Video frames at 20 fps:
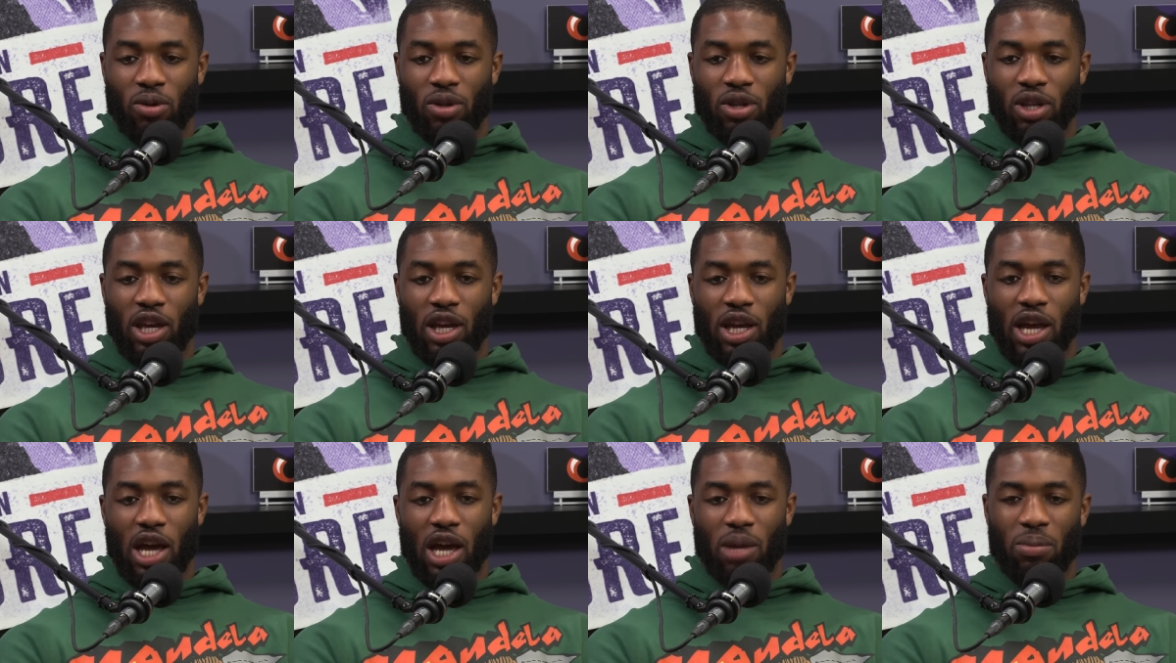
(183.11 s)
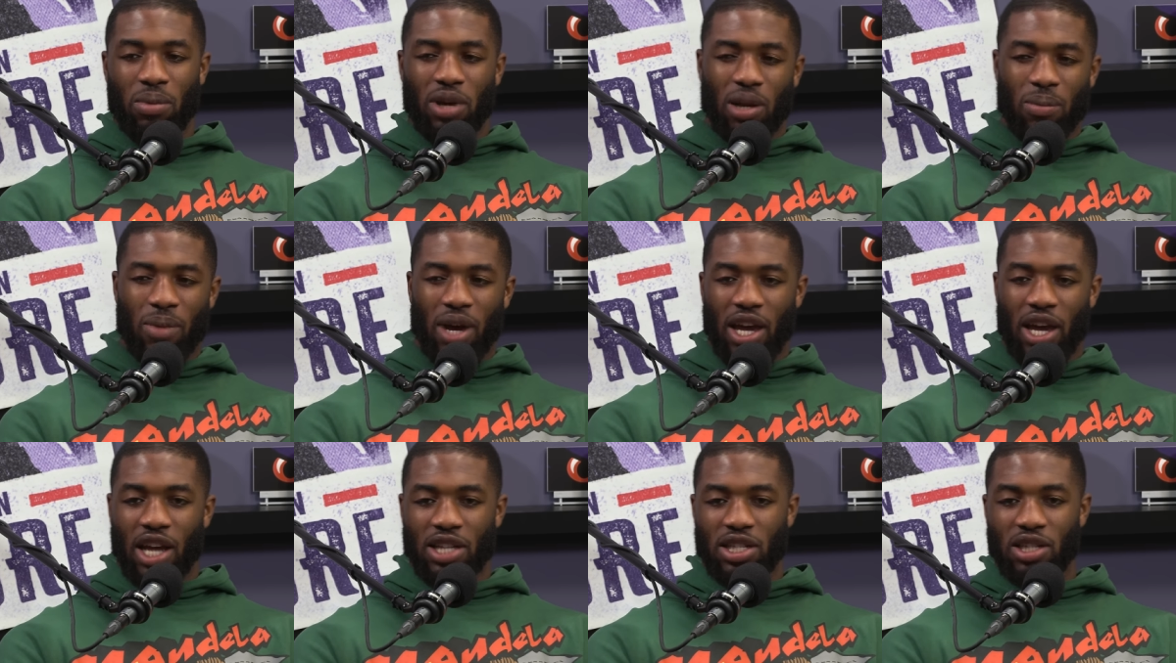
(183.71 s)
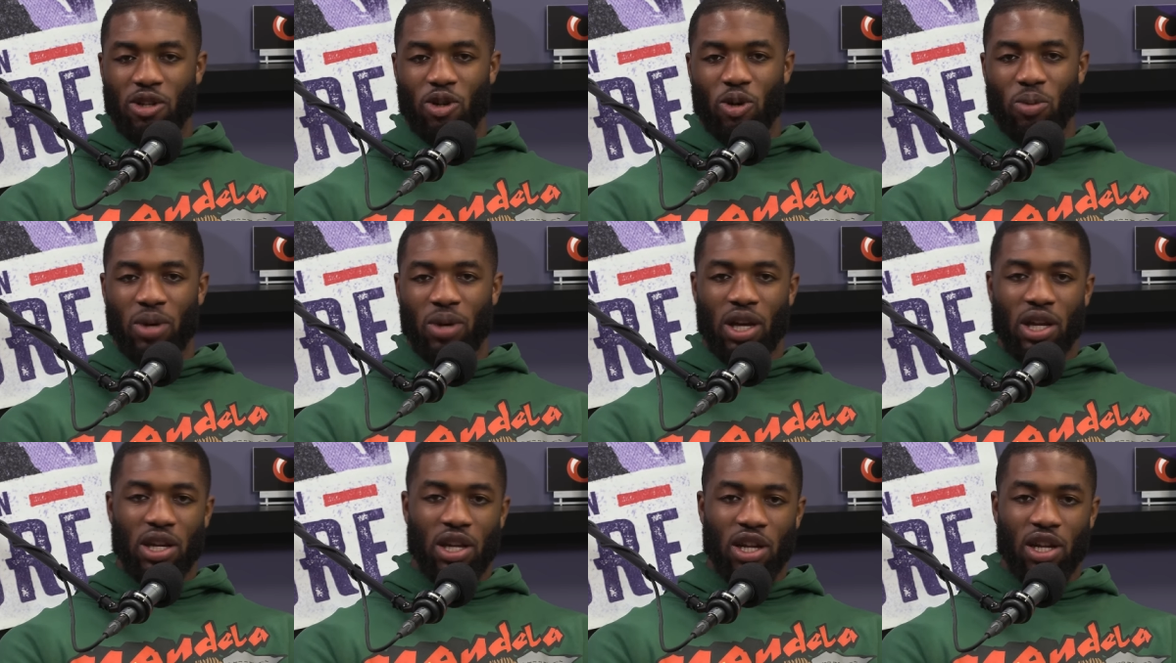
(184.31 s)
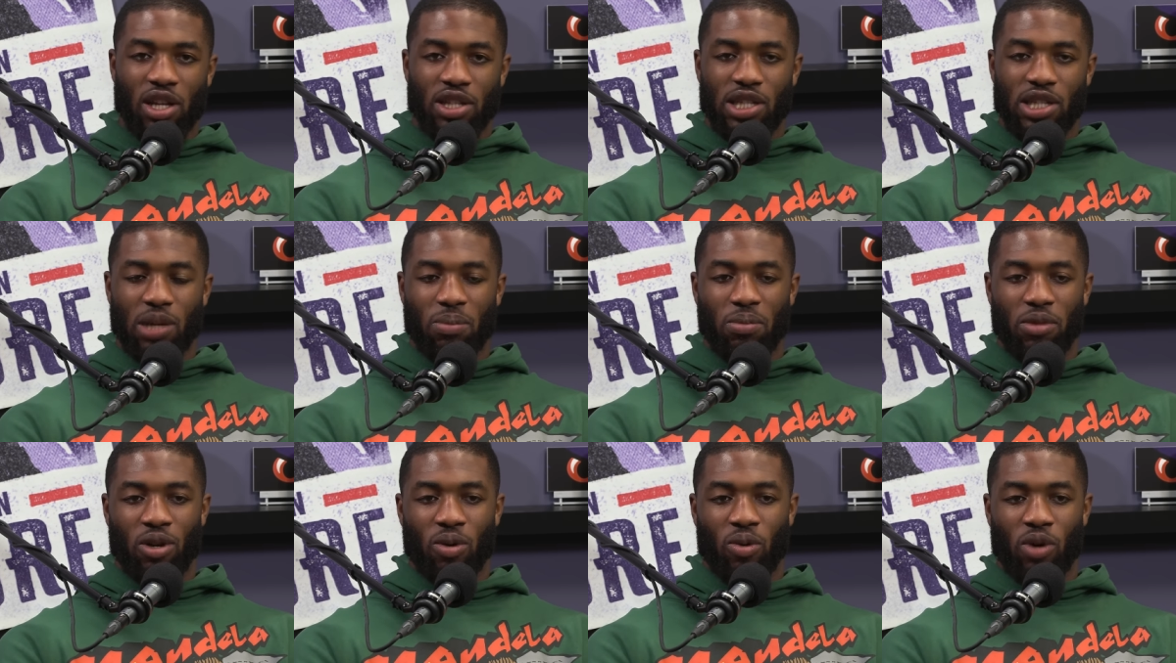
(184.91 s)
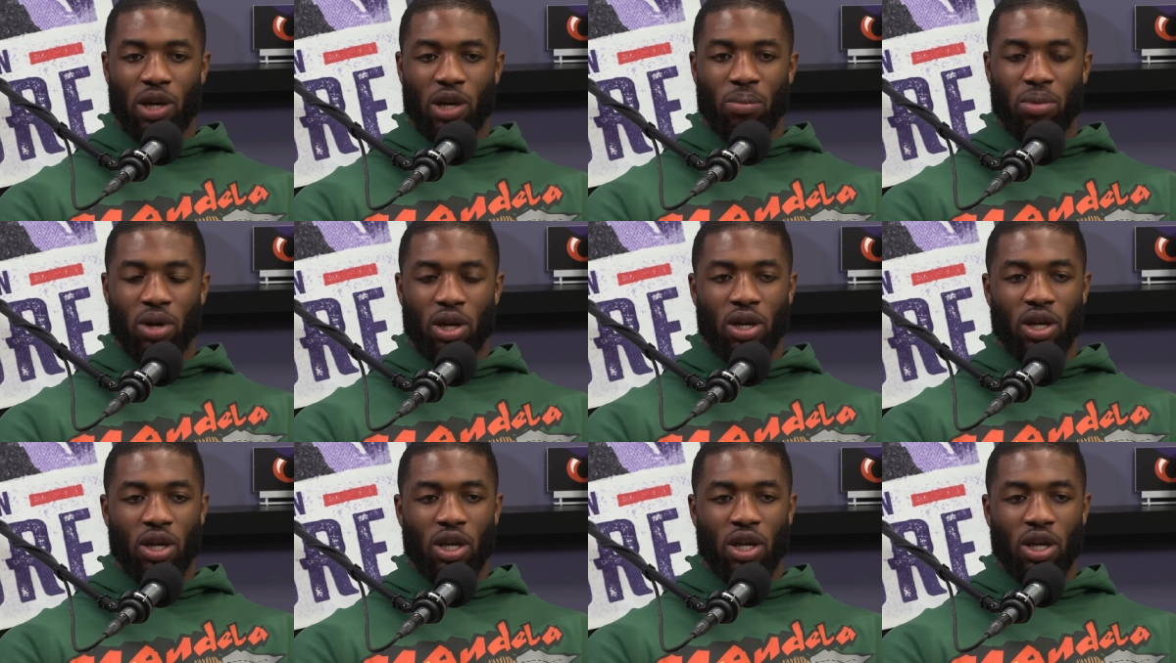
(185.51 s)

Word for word: it kind of being in my hands a little bit, and then it's slipping away. But